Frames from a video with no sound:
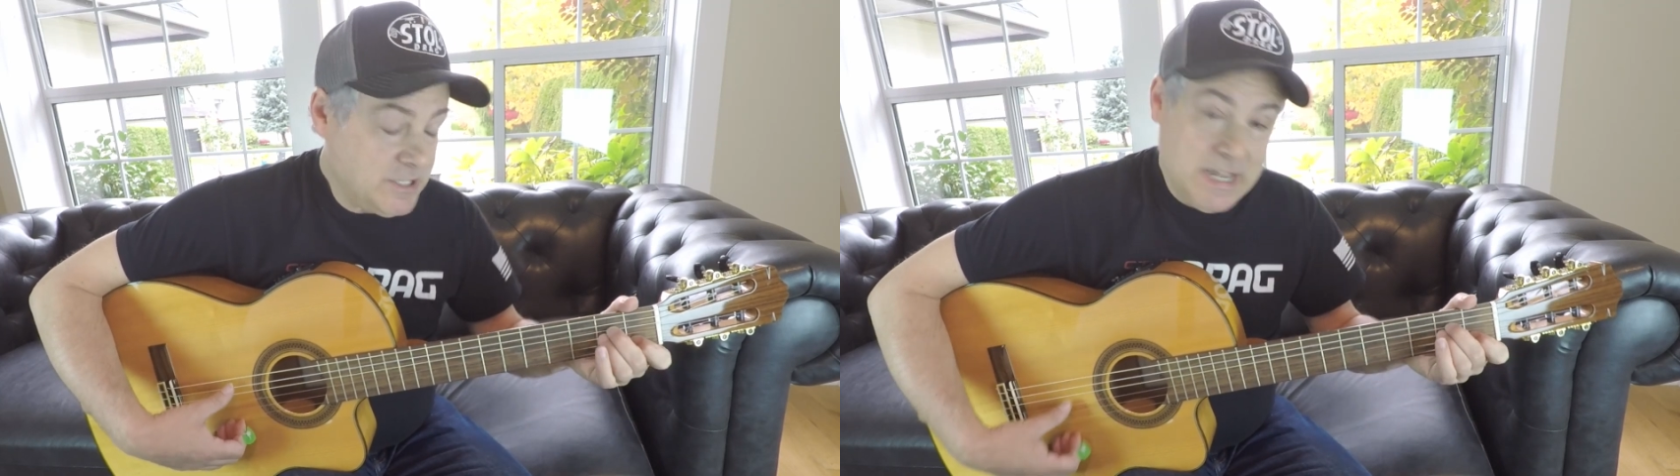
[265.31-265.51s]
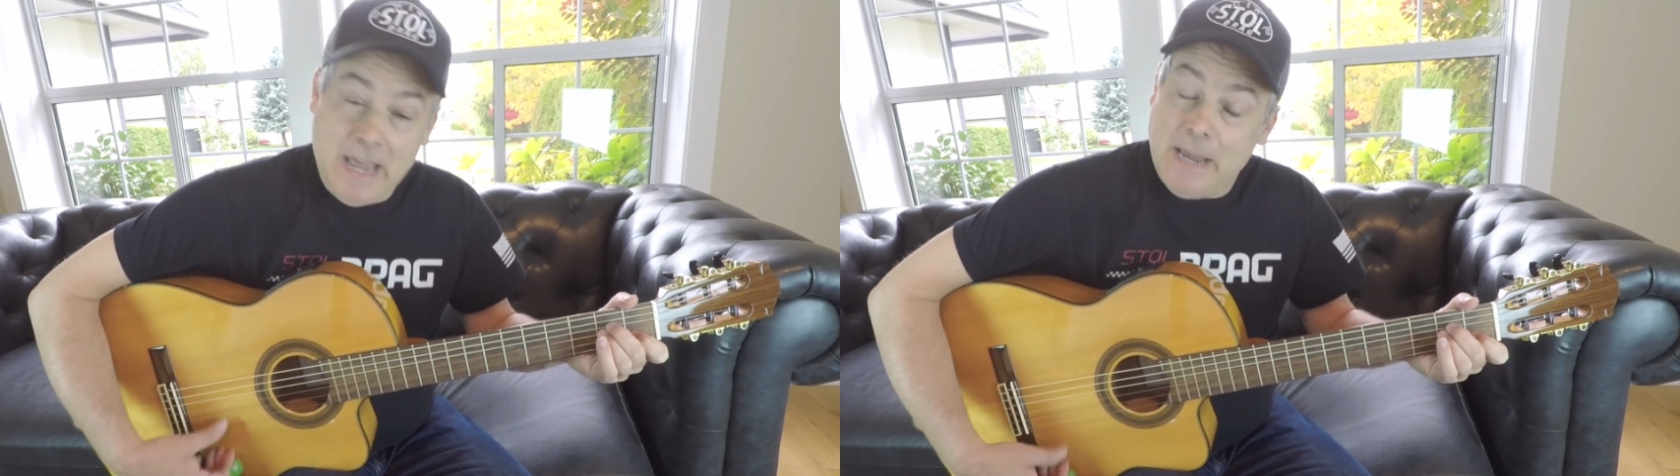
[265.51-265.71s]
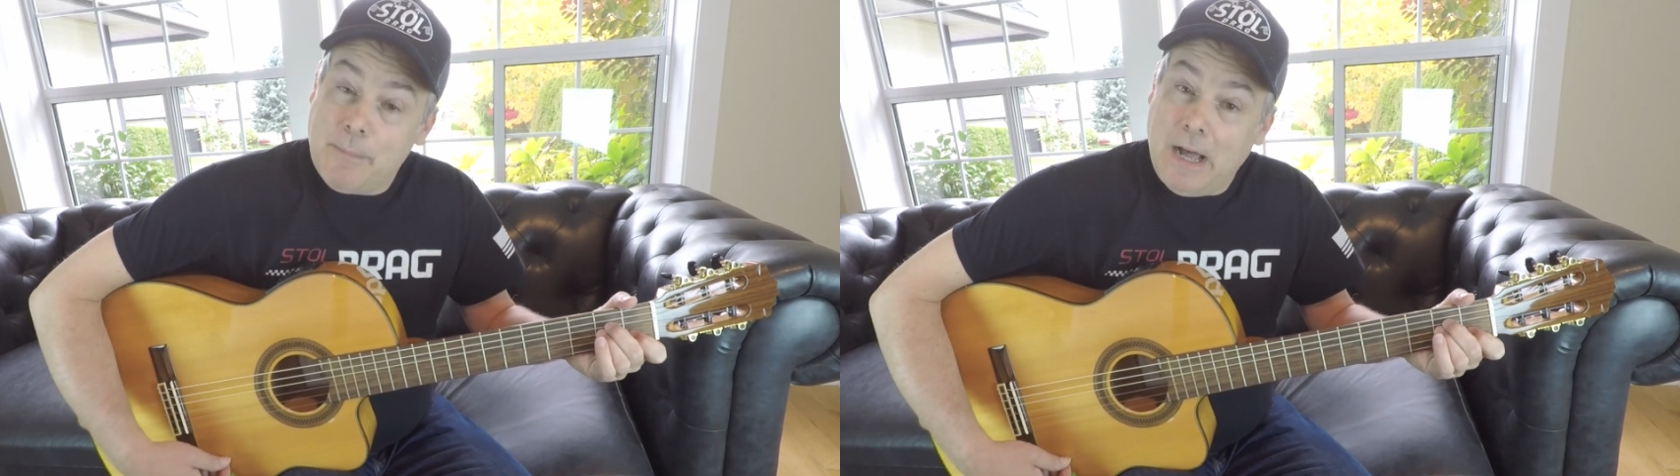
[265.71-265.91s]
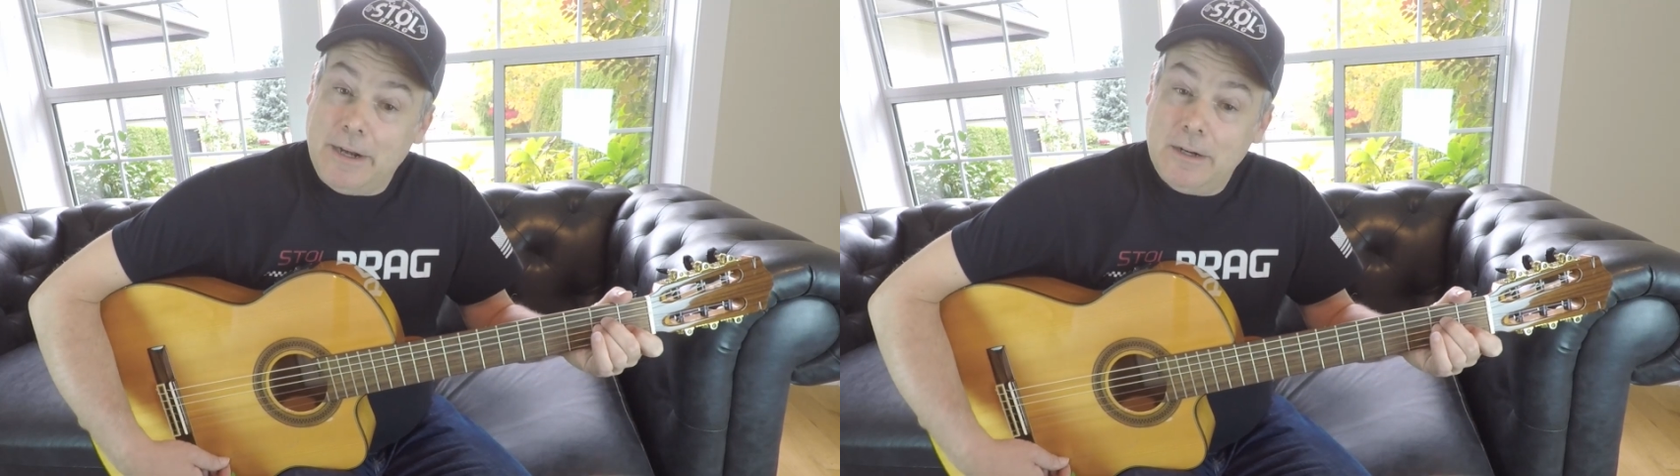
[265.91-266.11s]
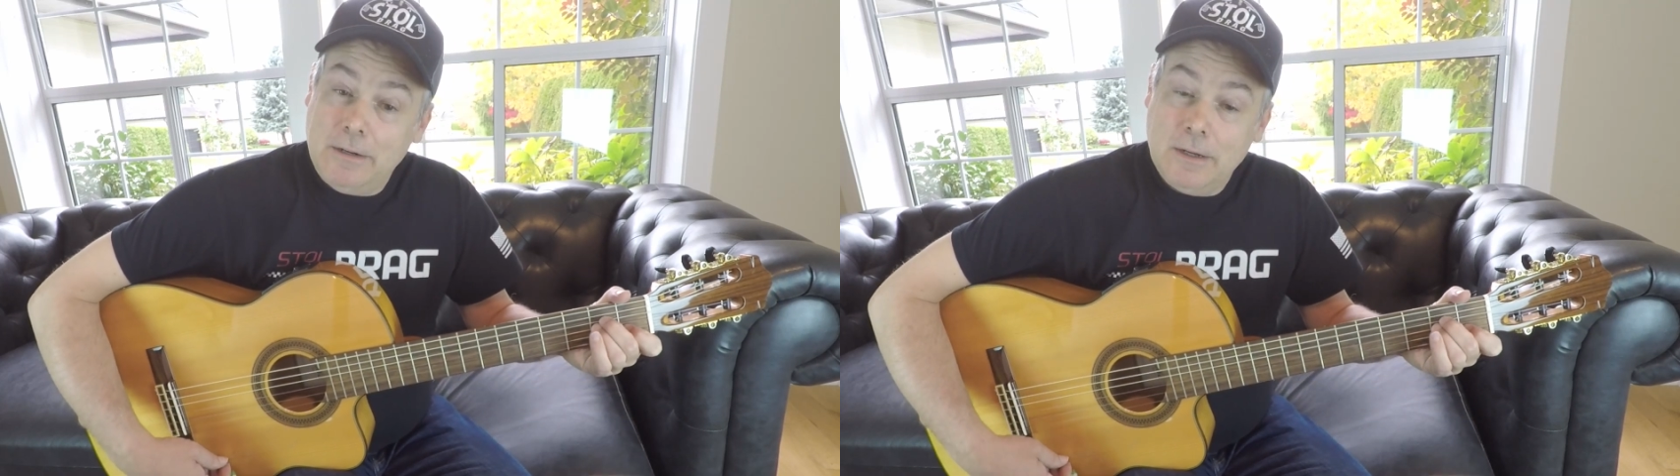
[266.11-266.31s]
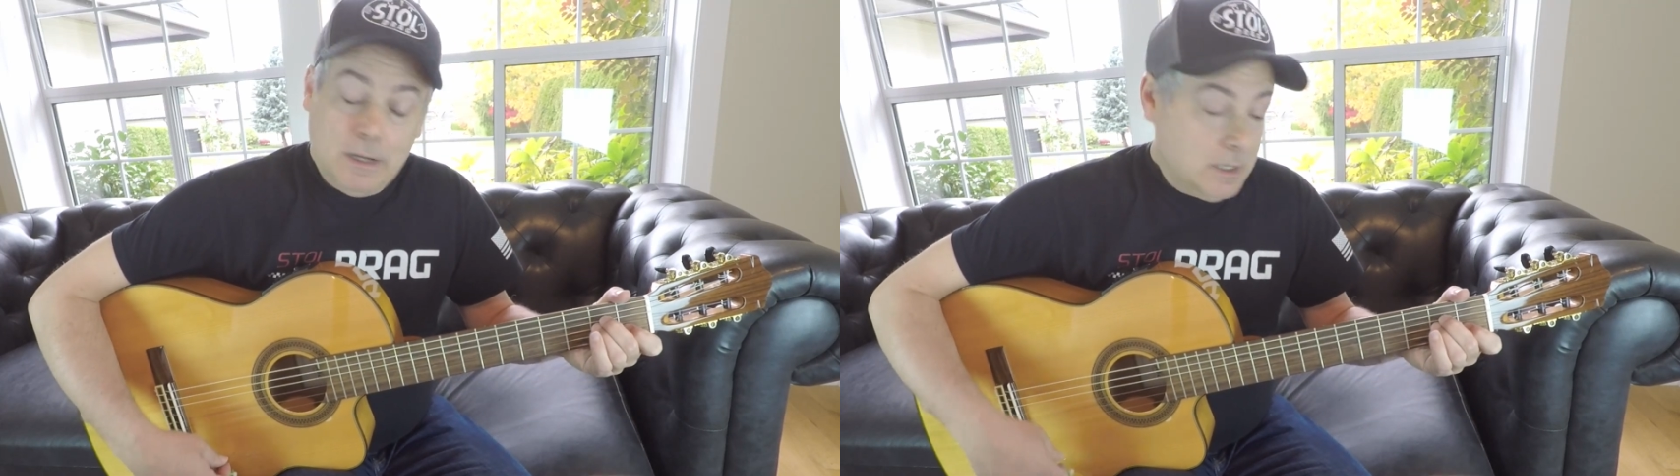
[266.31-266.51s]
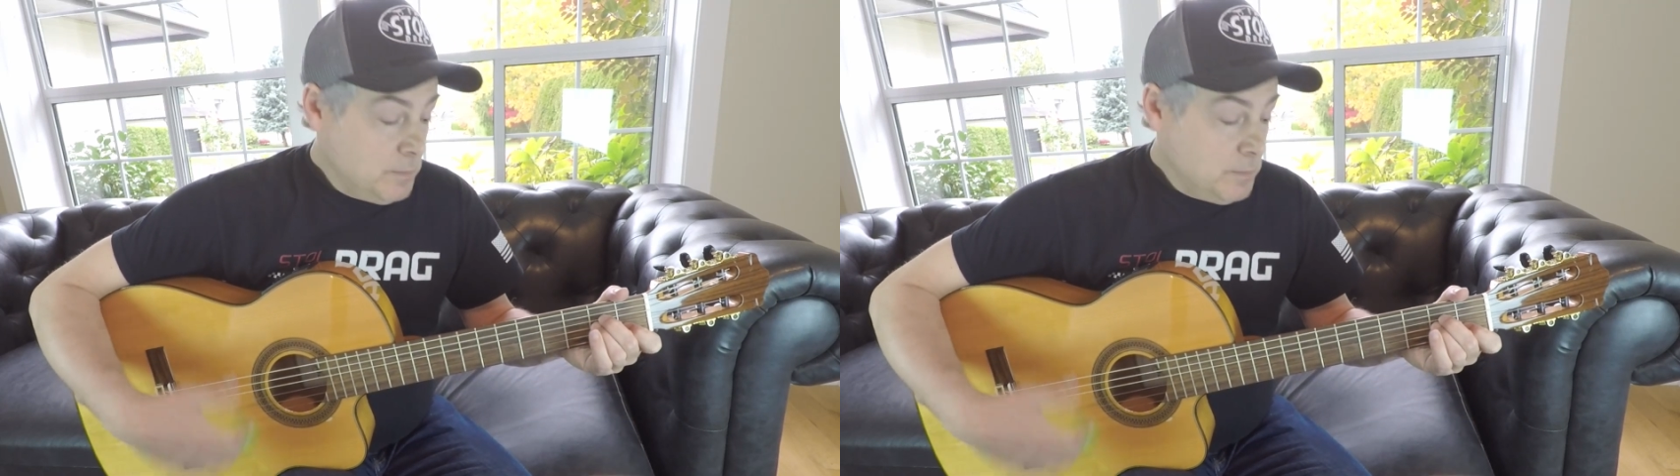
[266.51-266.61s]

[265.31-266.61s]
to A minor,